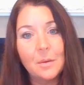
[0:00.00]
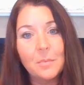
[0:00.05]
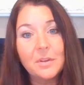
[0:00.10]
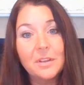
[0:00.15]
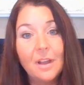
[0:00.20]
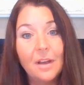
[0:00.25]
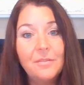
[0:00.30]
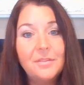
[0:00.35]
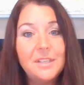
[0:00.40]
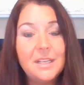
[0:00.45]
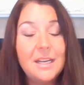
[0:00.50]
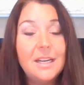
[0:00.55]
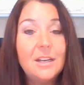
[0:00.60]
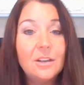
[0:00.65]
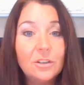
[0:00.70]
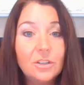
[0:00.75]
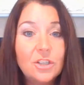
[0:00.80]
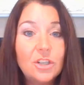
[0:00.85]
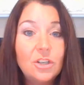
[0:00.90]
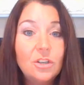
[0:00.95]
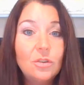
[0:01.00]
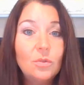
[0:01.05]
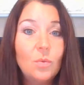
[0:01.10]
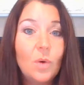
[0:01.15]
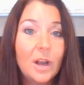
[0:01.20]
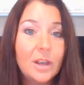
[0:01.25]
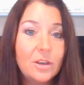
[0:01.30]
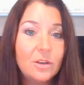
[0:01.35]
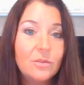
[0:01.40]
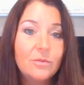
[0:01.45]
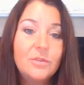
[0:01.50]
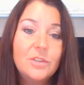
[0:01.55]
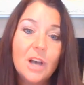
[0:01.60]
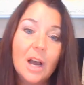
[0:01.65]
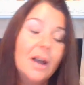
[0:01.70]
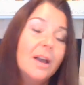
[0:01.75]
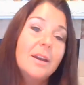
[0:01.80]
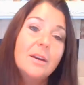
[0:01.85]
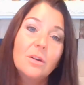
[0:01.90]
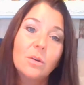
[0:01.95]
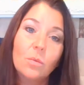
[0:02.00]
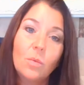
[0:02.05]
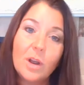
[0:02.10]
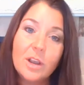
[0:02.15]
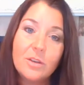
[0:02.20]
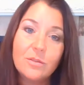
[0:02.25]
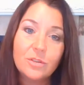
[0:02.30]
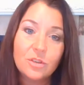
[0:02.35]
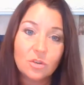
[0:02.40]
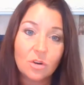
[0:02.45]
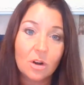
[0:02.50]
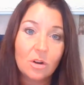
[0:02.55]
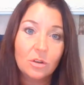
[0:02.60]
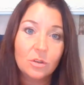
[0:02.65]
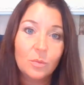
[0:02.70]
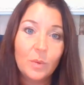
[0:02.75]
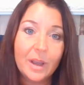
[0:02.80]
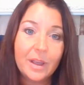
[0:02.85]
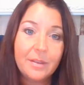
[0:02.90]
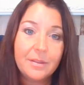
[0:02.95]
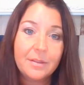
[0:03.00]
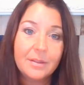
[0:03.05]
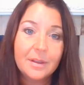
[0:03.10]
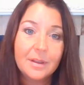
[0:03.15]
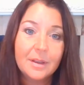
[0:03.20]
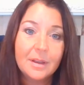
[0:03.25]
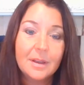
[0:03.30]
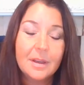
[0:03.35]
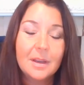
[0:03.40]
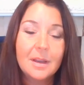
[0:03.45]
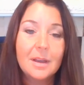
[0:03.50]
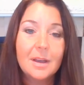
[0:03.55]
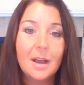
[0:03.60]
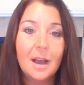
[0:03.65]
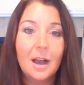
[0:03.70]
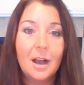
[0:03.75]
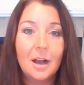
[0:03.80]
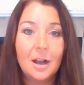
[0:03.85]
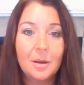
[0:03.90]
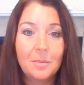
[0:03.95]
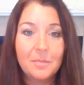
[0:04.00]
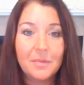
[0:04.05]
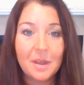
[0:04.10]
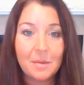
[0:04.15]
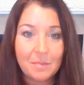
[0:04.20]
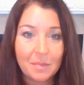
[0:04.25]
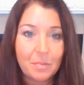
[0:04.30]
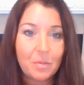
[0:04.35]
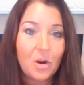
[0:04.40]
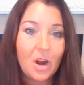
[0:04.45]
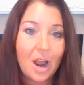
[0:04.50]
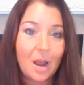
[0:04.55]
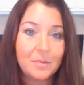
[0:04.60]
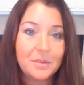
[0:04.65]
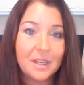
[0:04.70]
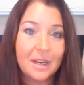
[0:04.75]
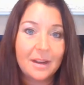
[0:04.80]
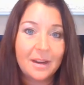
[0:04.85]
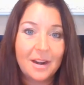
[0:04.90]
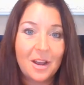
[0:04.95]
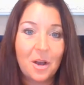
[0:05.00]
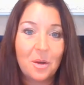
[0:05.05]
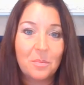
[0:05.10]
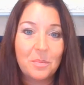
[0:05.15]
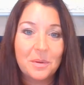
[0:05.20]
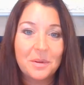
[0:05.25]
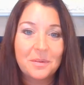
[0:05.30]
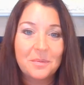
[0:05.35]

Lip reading: I would love to hear too what you've done or what you've struggled with that perhaps I can help.